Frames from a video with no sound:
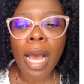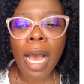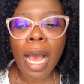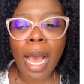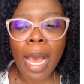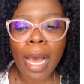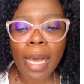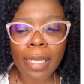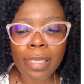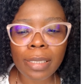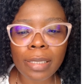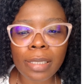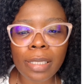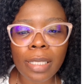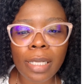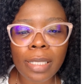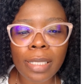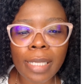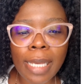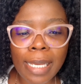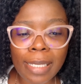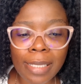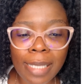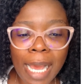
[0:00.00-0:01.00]
And
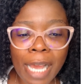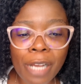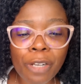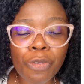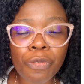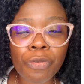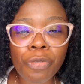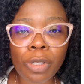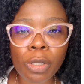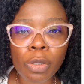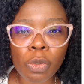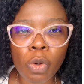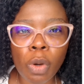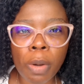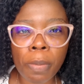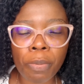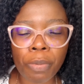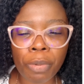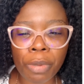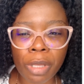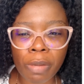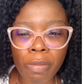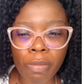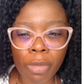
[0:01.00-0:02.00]
yes, I do follow up
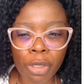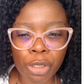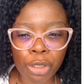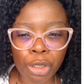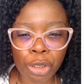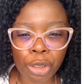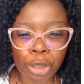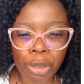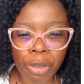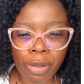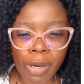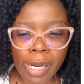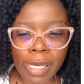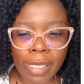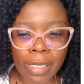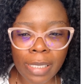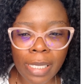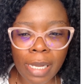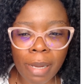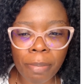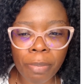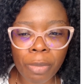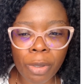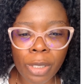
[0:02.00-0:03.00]
with a
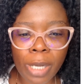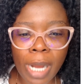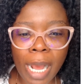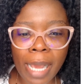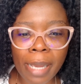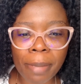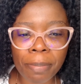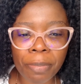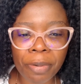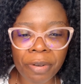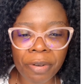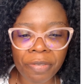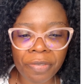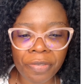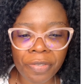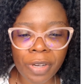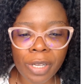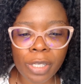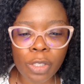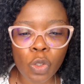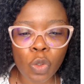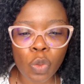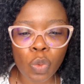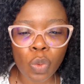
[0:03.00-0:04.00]
moisturizer, but I
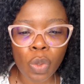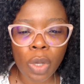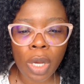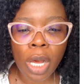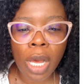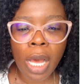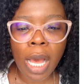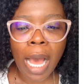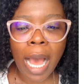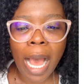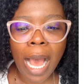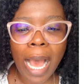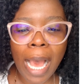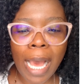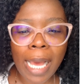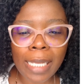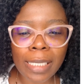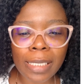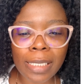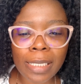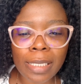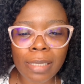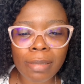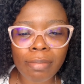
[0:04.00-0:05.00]
prefer to
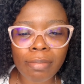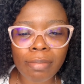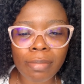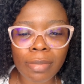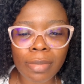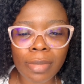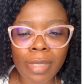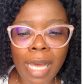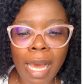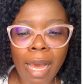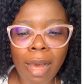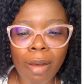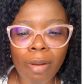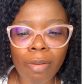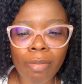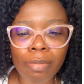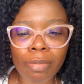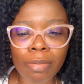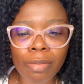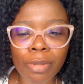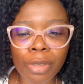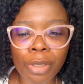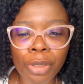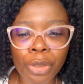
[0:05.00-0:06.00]
add that,
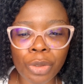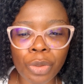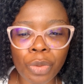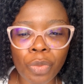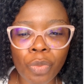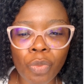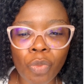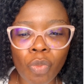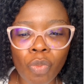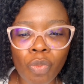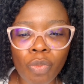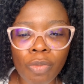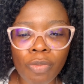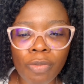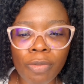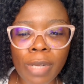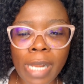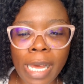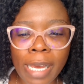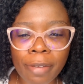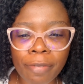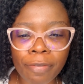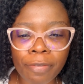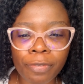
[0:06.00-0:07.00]
you know,
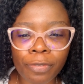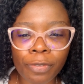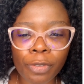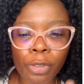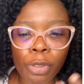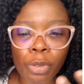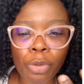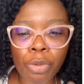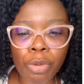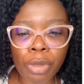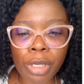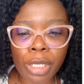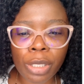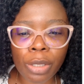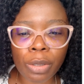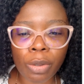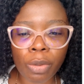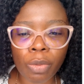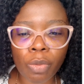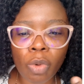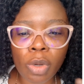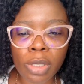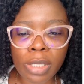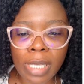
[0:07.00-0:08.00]
like fluid
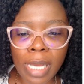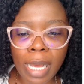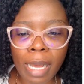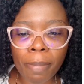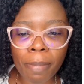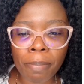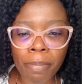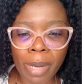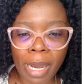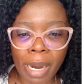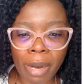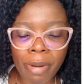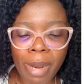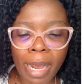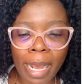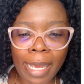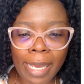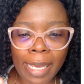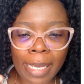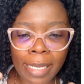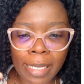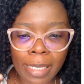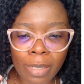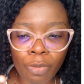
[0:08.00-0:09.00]
or water barrier,
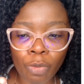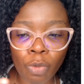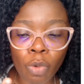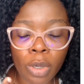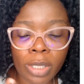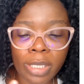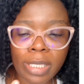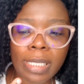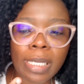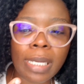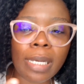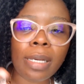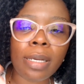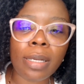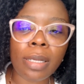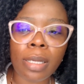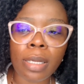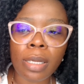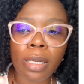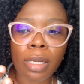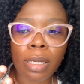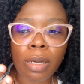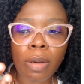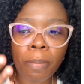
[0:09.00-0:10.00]
water
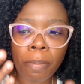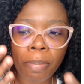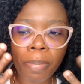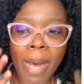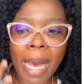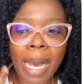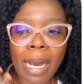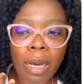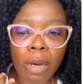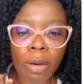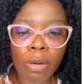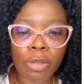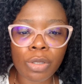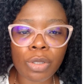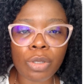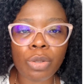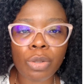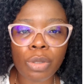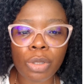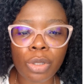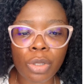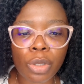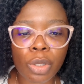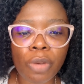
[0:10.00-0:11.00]
back
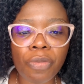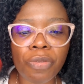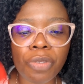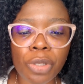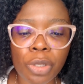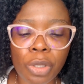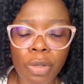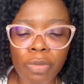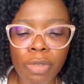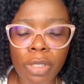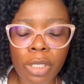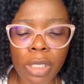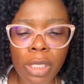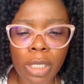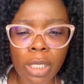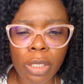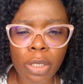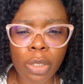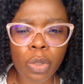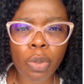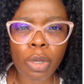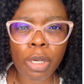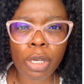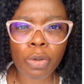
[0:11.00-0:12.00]
onto the surface of the skin.
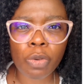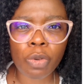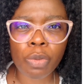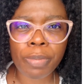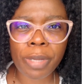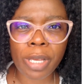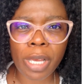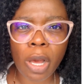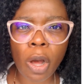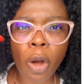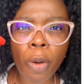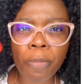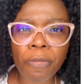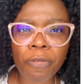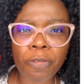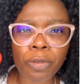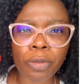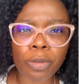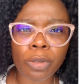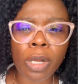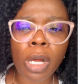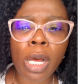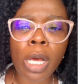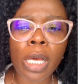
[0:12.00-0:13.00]
So it will be
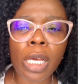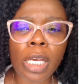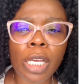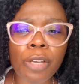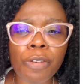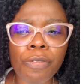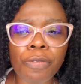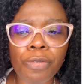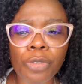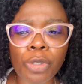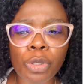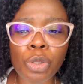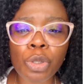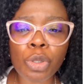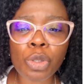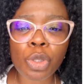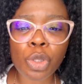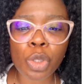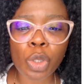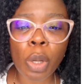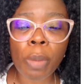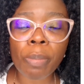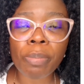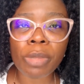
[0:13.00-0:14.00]
helpful if you use
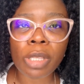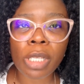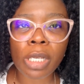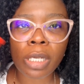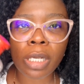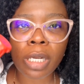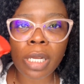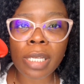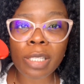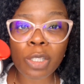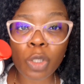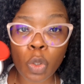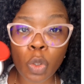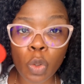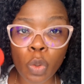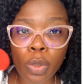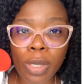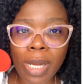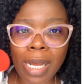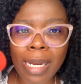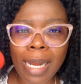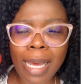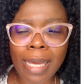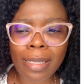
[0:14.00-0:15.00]
something, a
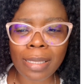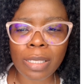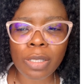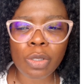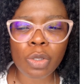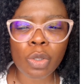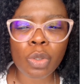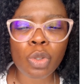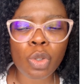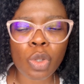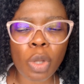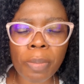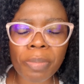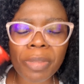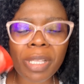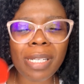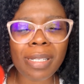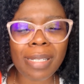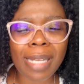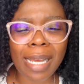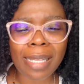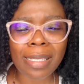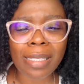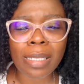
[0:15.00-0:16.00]
toner like this,
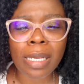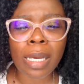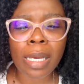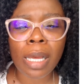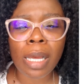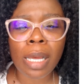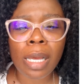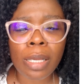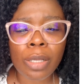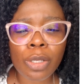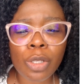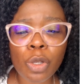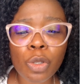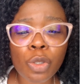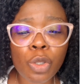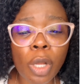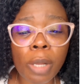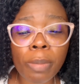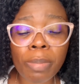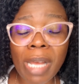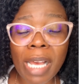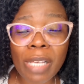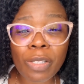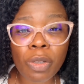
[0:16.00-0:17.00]
something that so
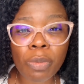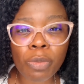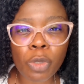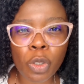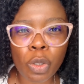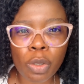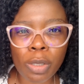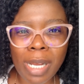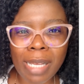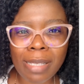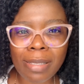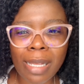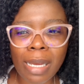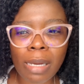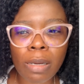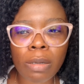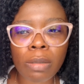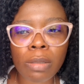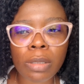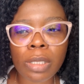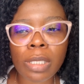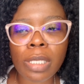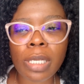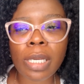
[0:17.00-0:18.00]
there are some toners that
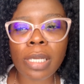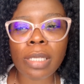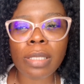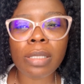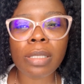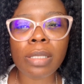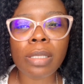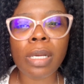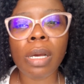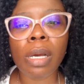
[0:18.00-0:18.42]
contain